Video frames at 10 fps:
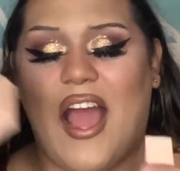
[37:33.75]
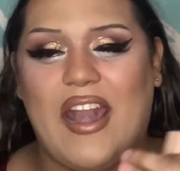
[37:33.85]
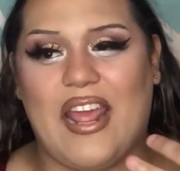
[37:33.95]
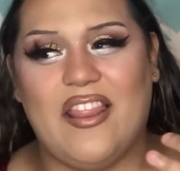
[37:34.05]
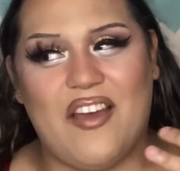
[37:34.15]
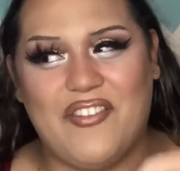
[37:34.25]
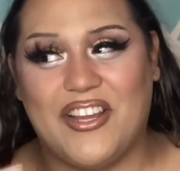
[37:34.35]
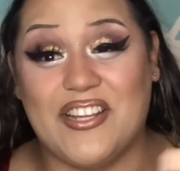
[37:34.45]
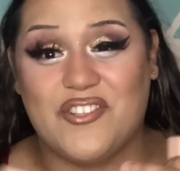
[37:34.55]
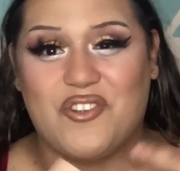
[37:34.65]
And I love a
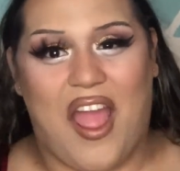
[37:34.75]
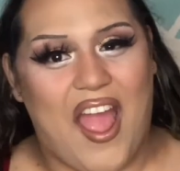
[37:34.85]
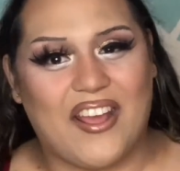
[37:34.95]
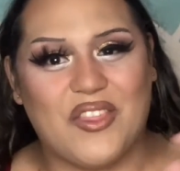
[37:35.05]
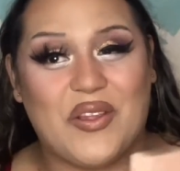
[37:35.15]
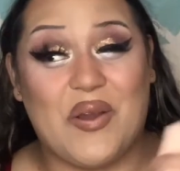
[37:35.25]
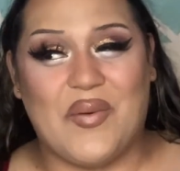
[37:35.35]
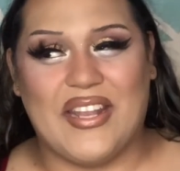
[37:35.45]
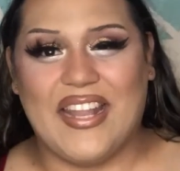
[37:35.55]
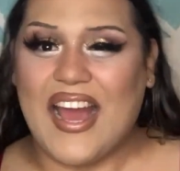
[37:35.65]
good drag
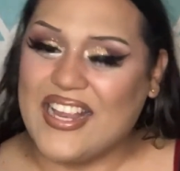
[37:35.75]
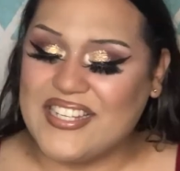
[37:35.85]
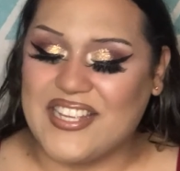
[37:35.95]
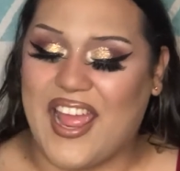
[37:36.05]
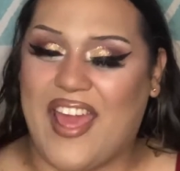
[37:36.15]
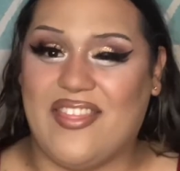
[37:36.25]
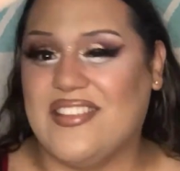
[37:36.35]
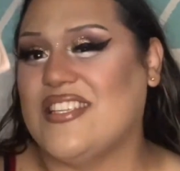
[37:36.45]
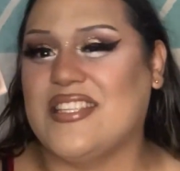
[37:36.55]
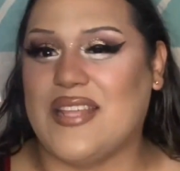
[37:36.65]
301 lash. And
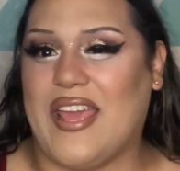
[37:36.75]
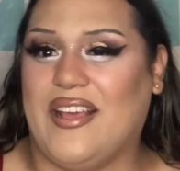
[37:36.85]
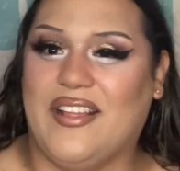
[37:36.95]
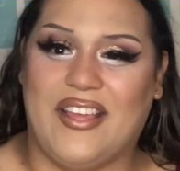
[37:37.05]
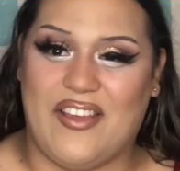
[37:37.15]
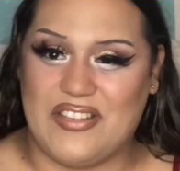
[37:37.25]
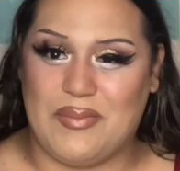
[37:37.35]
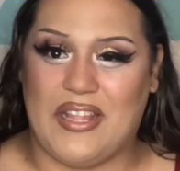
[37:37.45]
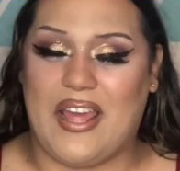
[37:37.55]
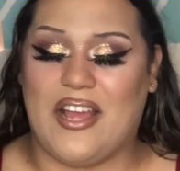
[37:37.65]
this is like, gives
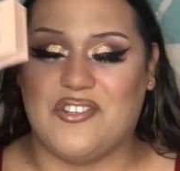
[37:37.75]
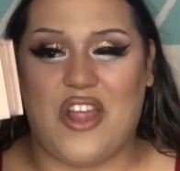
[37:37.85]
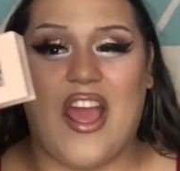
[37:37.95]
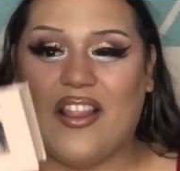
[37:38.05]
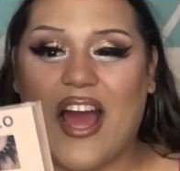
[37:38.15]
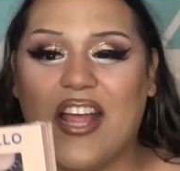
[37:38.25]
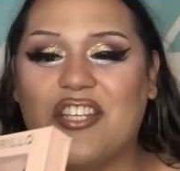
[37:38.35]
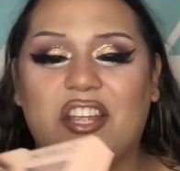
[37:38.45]
me like a drag lash.